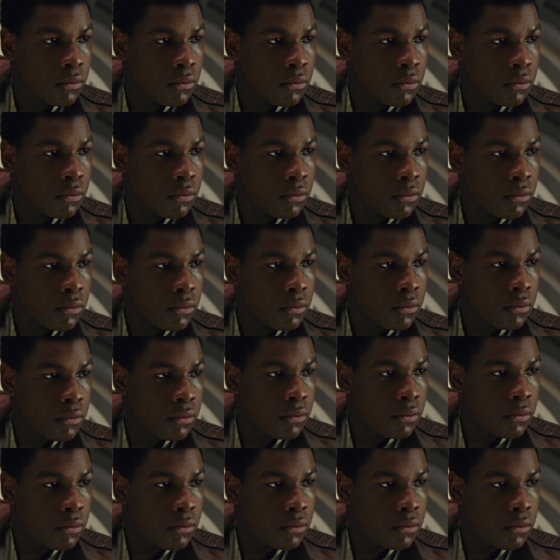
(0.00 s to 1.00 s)

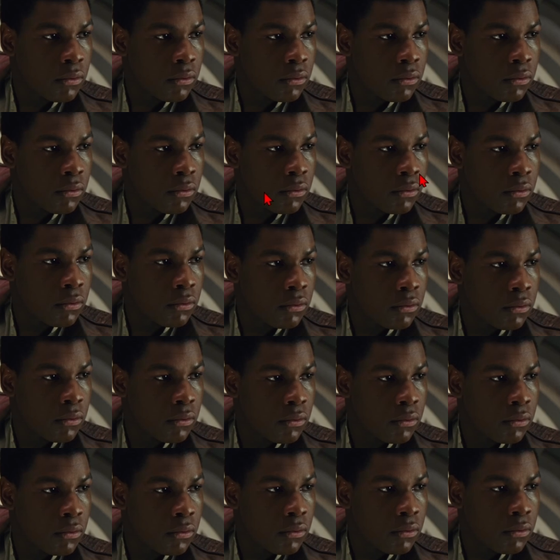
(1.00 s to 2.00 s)

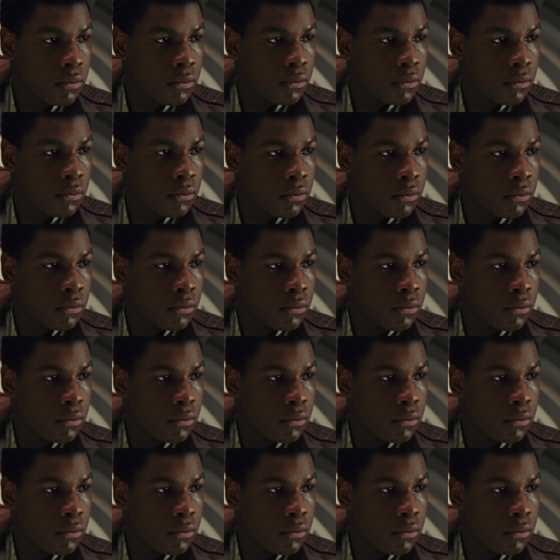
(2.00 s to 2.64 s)
(silent)